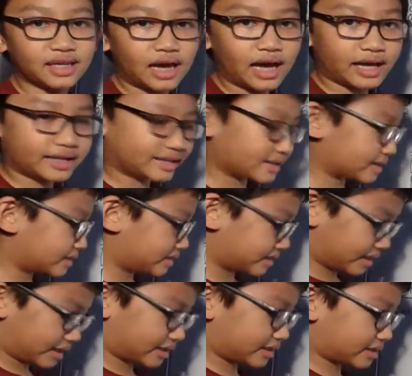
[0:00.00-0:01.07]
I
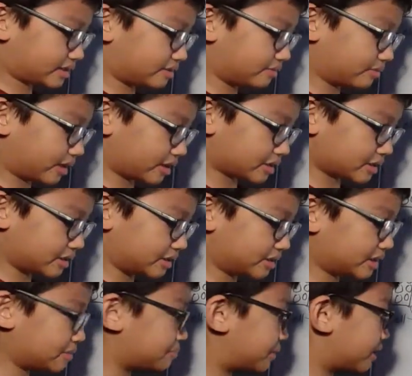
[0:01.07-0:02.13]
guess you guys can
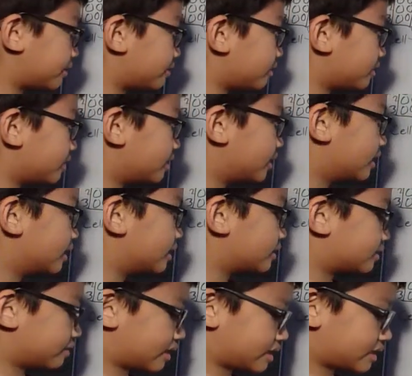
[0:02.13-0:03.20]
see better.
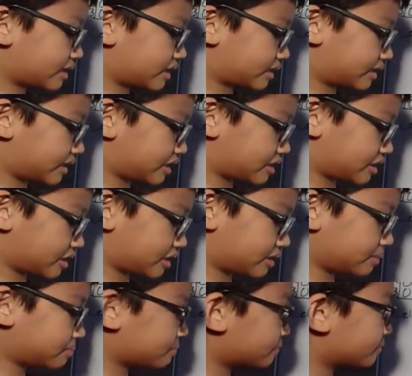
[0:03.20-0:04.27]
So that's the
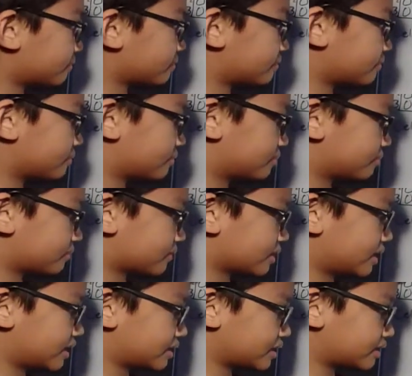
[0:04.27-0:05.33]
ignition.
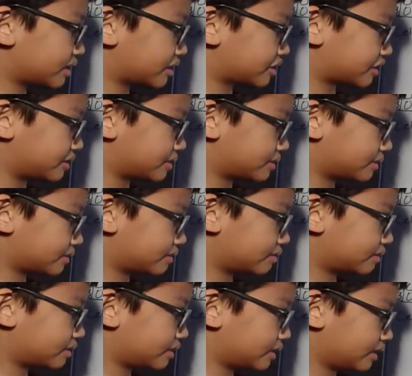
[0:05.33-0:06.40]
That's ignition.
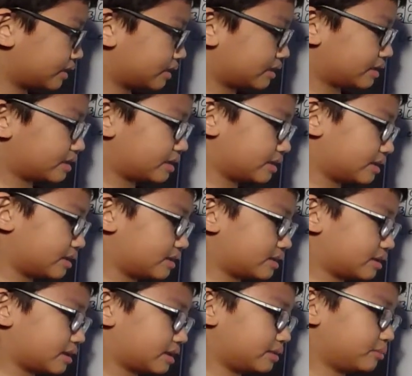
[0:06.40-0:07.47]

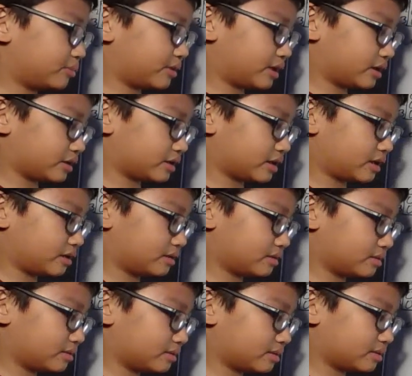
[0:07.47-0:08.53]
That's Braille cell.
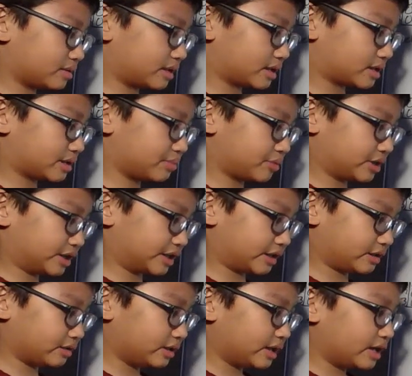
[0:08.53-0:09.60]
That's the Braille
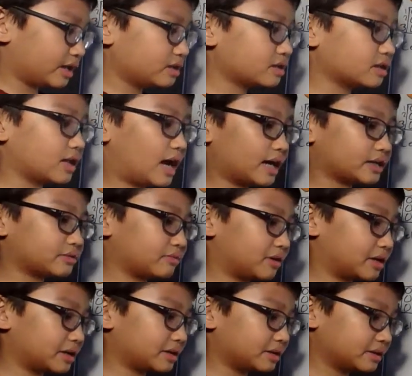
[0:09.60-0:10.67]
cell. The last
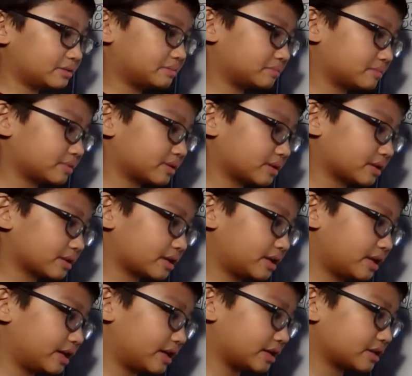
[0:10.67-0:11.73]
one
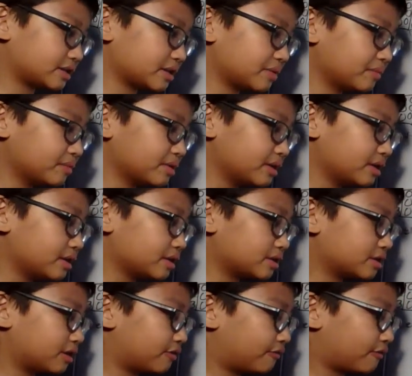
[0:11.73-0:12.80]
is,
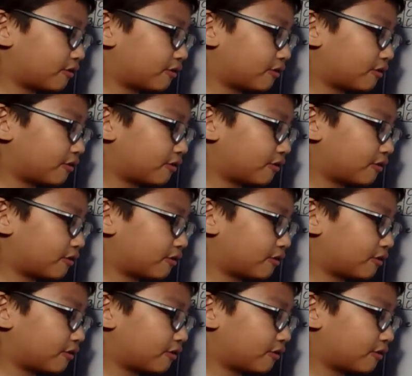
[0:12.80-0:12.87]
so